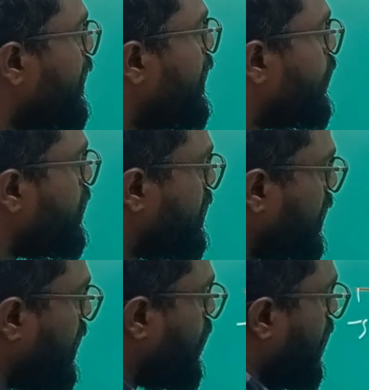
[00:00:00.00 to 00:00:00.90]
on to the
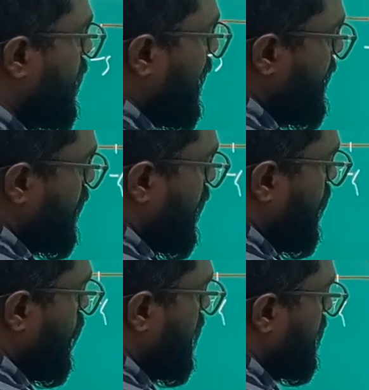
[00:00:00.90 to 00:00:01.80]
third quadrant. I'll just
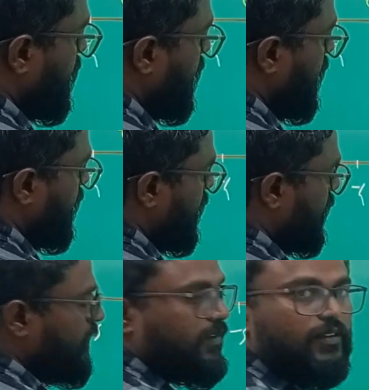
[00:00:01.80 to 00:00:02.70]
remove this third
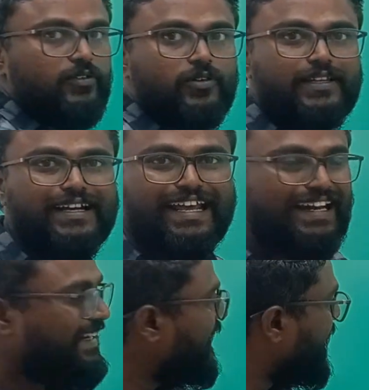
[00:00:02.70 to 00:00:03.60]
so that I
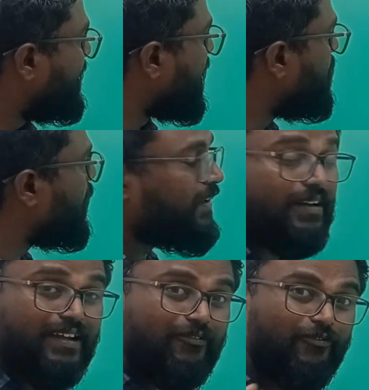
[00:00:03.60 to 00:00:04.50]
can take an example.
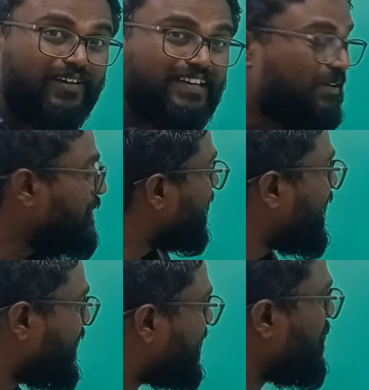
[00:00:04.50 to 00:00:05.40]
First, let me take
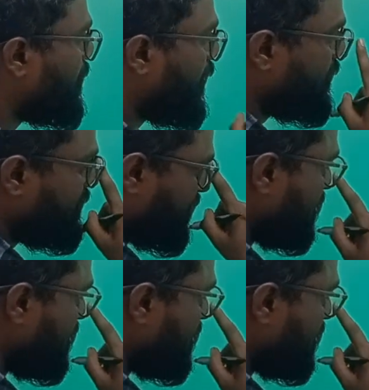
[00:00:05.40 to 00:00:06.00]
an example